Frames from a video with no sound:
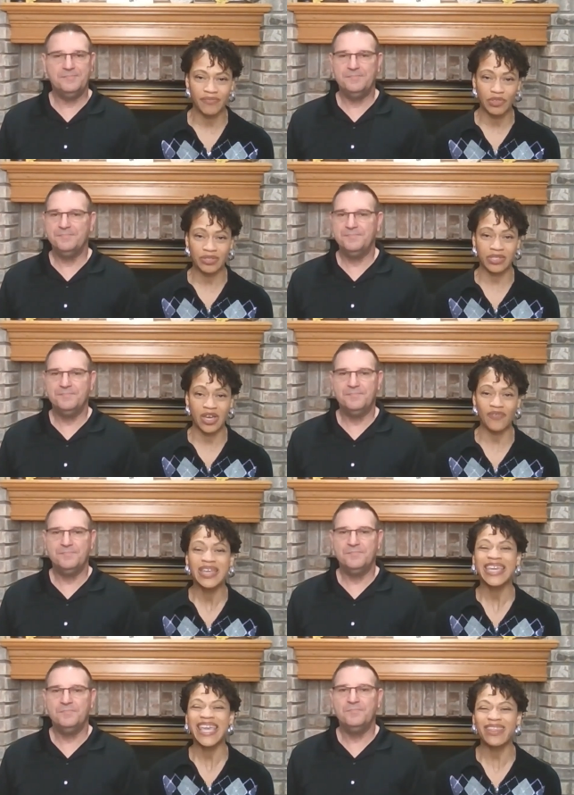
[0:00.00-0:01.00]
Speaker 1: yourself
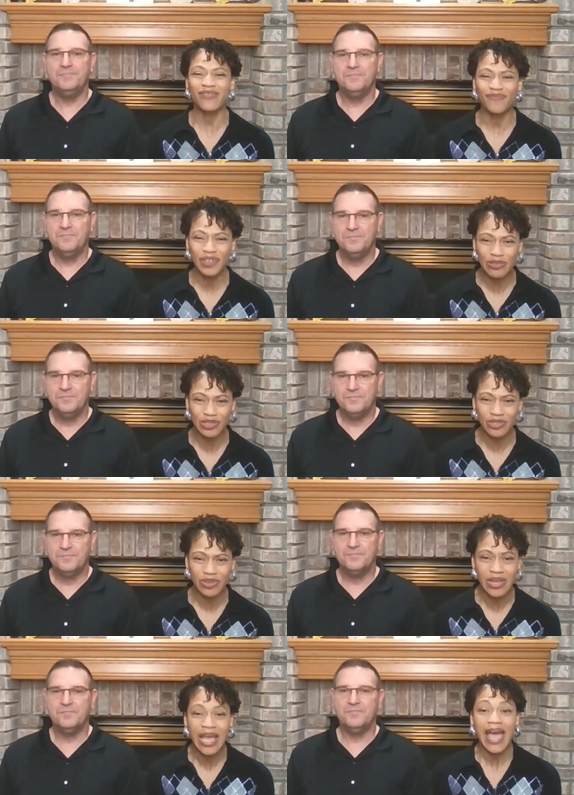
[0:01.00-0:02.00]
in the
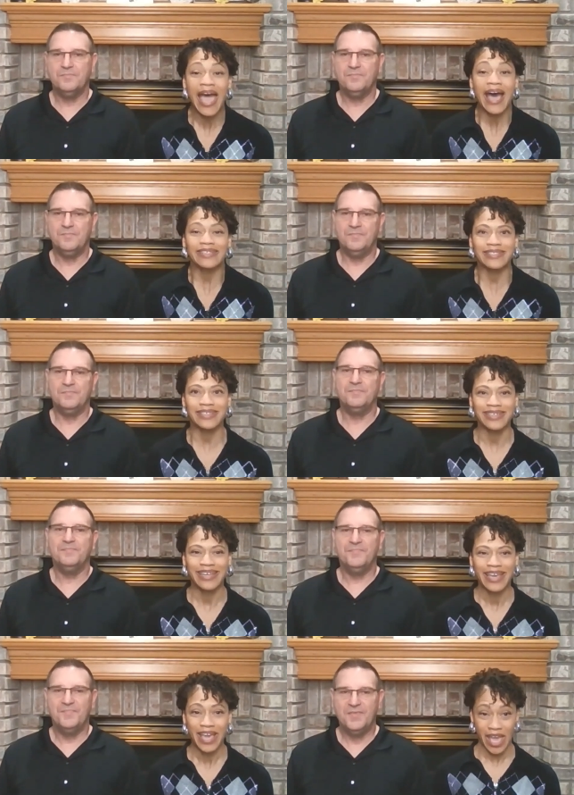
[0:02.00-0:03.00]
future, ask
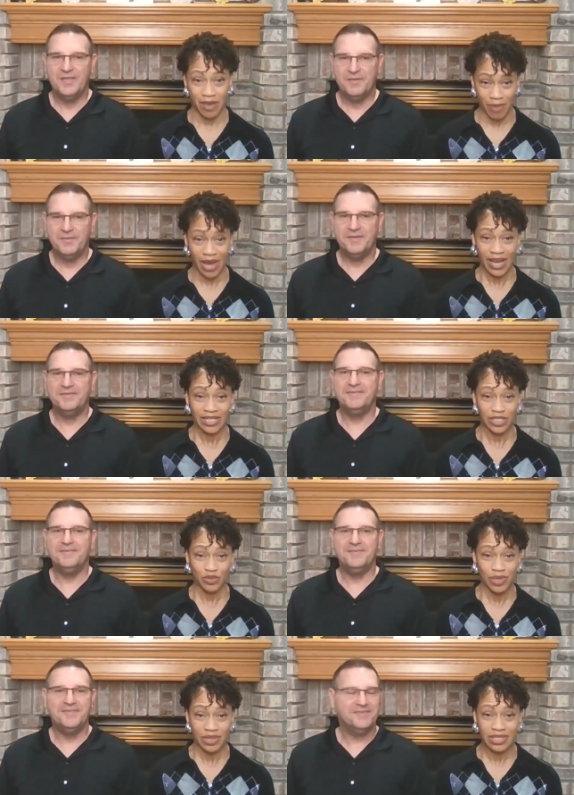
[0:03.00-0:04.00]
Am I
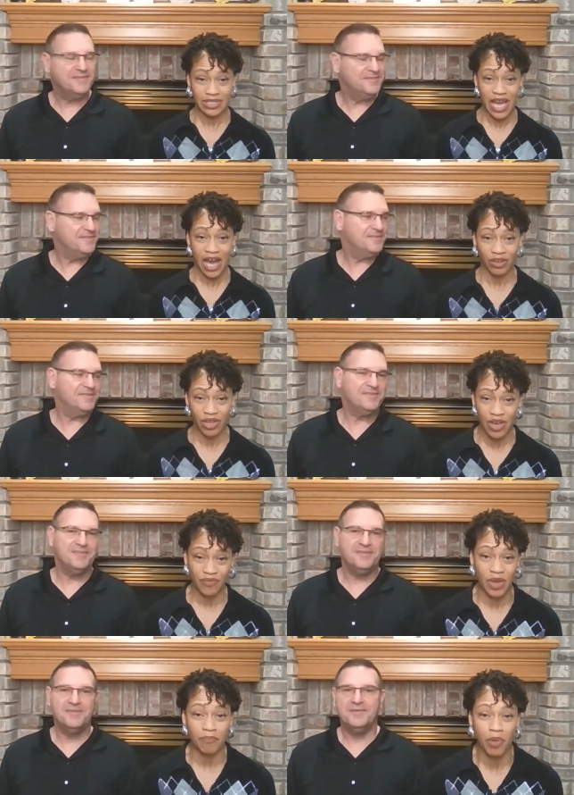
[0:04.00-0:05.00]
doing this out
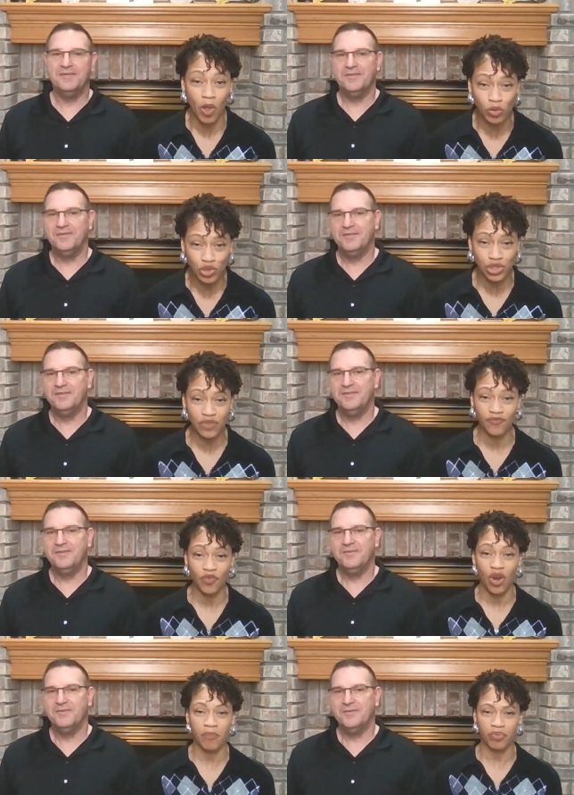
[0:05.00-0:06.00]
of compulsion
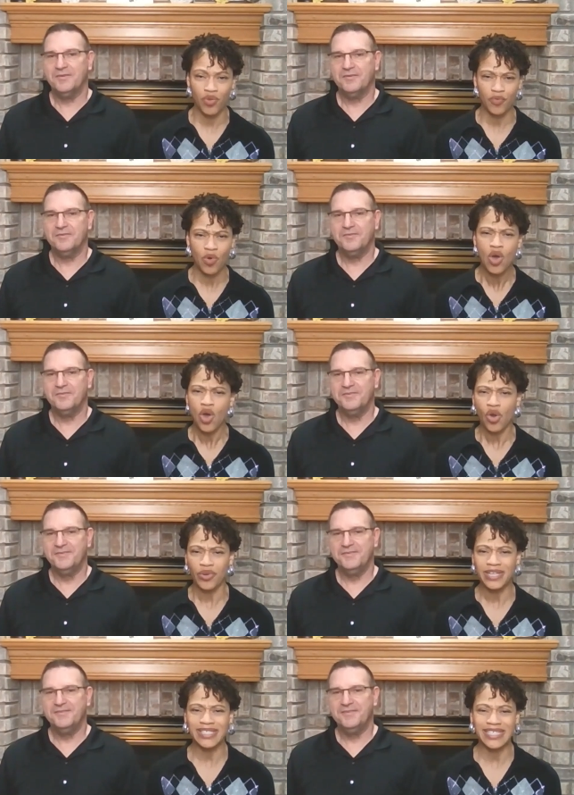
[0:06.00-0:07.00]
for approval, or
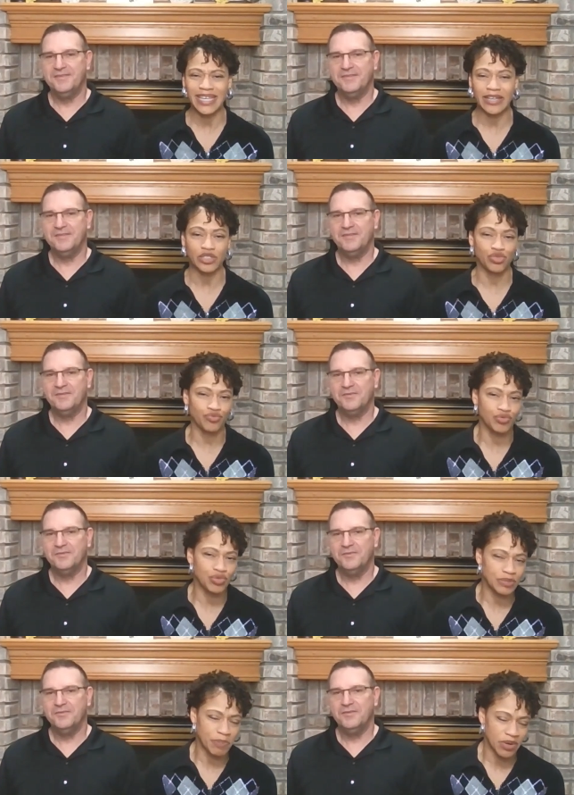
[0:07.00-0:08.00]
is it in a true
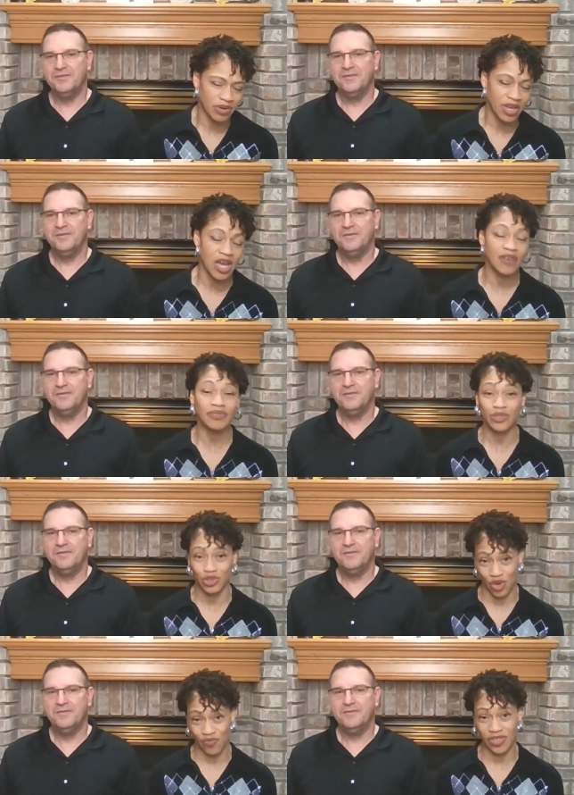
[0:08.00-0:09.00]
spirit of
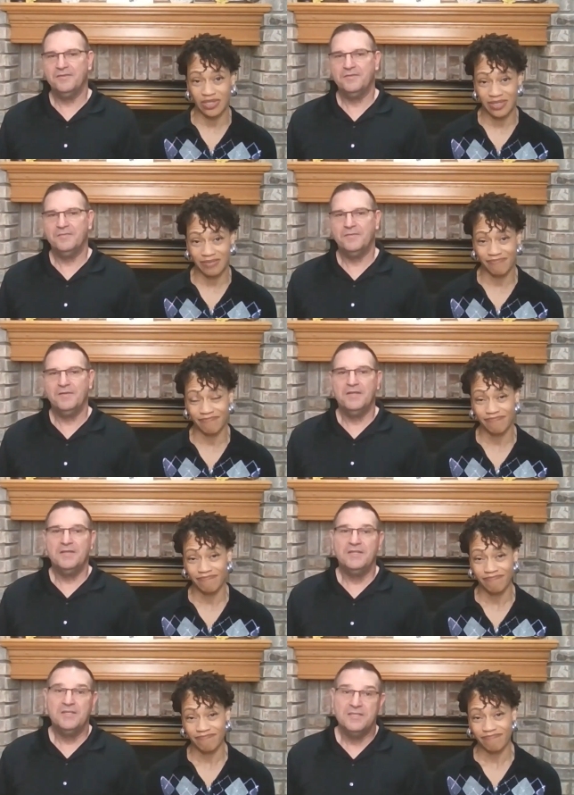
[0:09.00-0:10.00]
service?
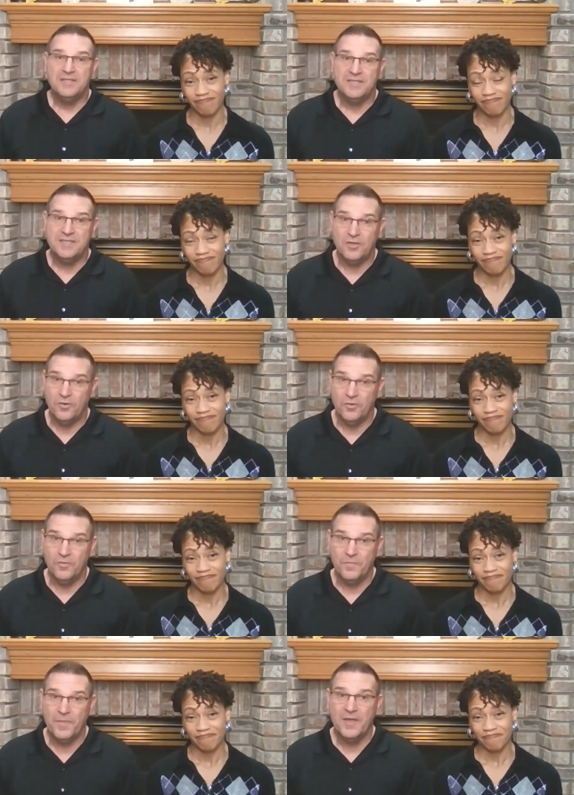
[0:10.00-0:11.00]
Speaker 2: So,